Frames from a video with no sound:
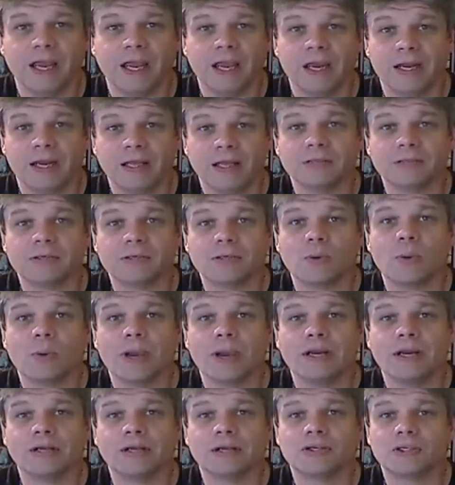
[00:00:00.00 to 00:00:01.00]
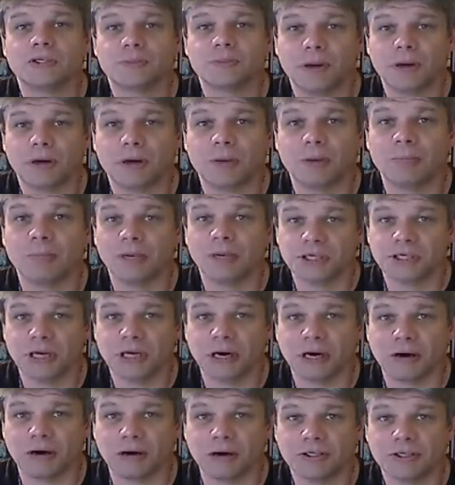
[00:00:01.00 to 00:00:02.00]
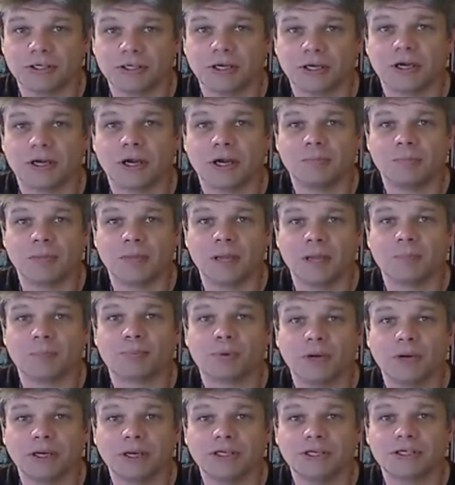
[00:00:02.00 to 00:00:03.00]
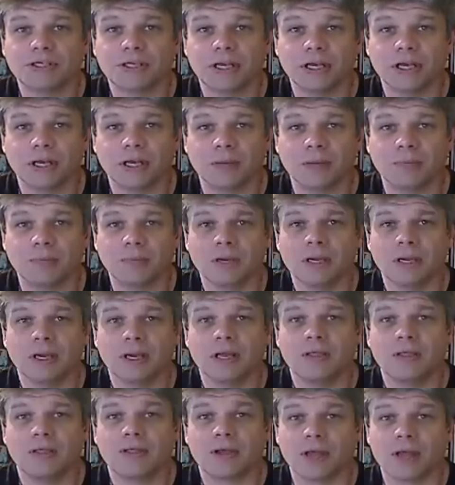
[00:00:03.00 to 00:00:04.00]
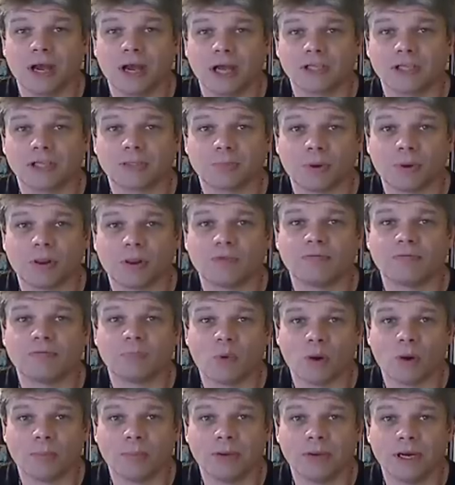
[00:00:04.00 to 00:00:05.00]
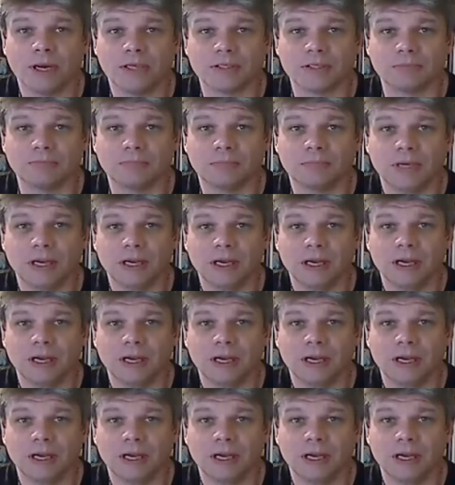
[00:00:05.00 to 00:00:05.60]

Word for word: and he is awaiting spirit missionaries to come and preach to him the gospel of Mormonism.